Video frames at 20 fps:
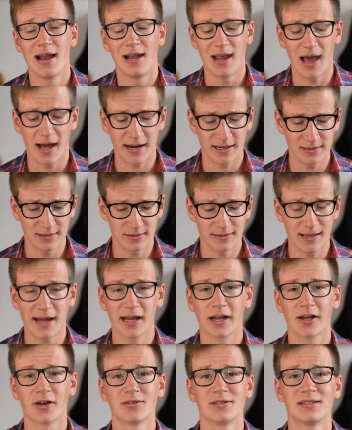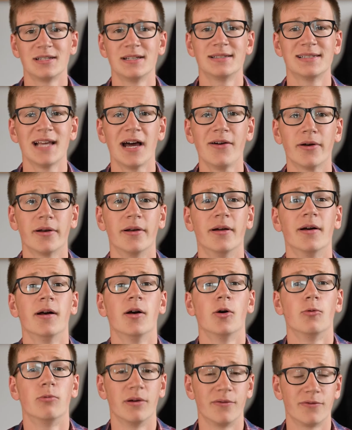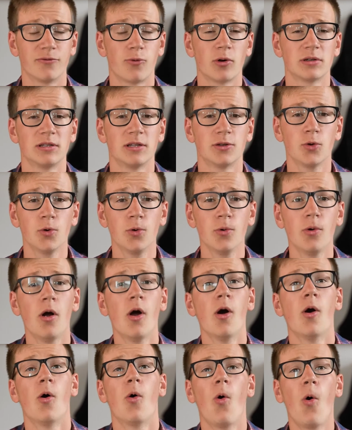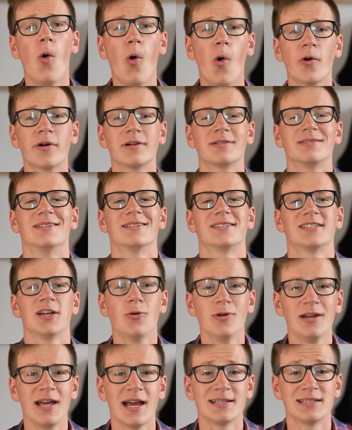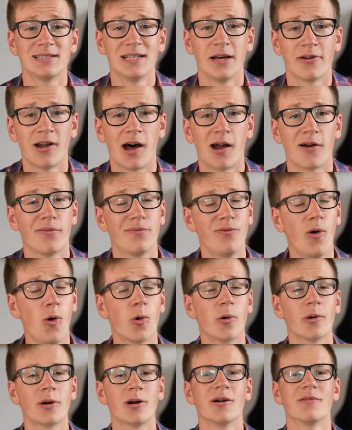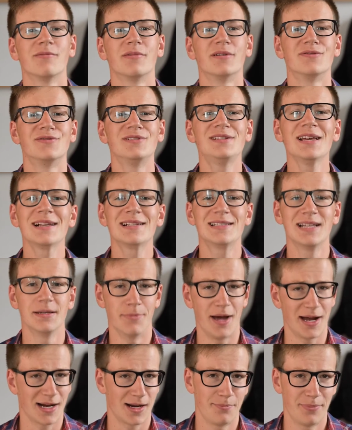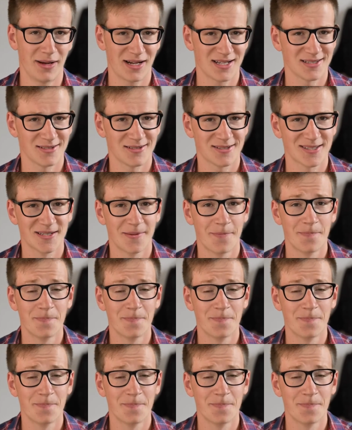like the Nikon C7 with 42 or the Sony A7 R4 with 60 megapixels.